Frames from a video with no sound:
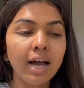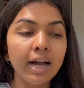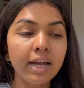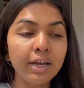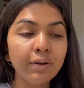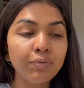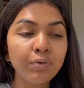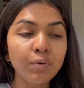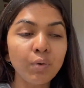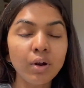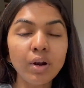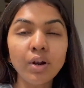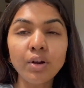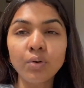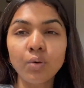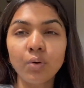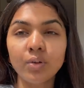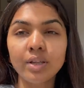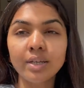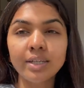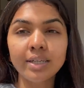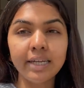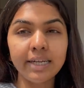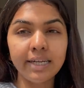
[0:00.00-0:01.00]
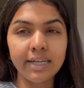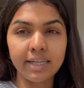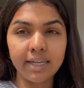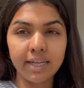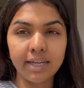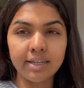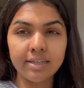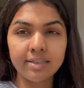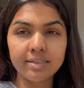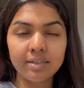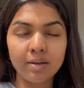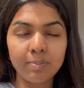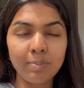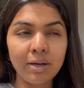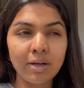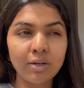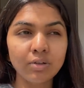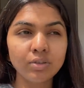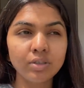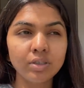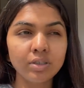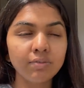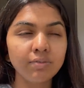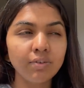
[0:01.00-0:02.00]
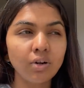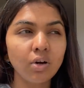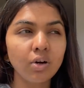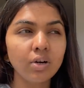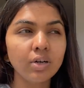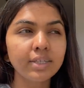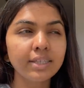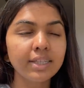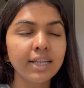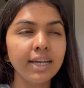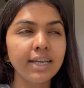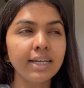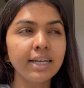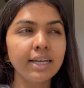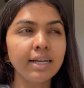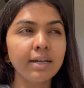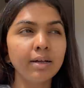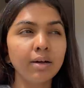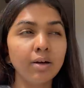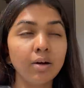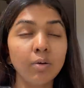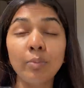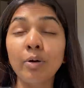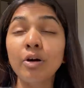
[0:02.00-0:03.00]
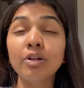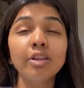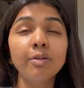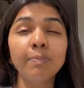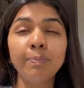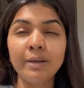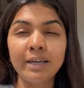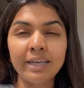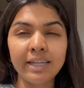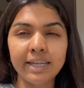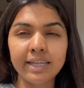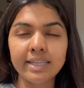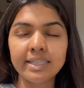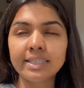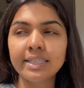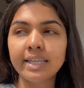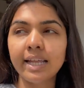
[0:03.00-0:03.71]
If you want to know the details about the vlog, then about the place,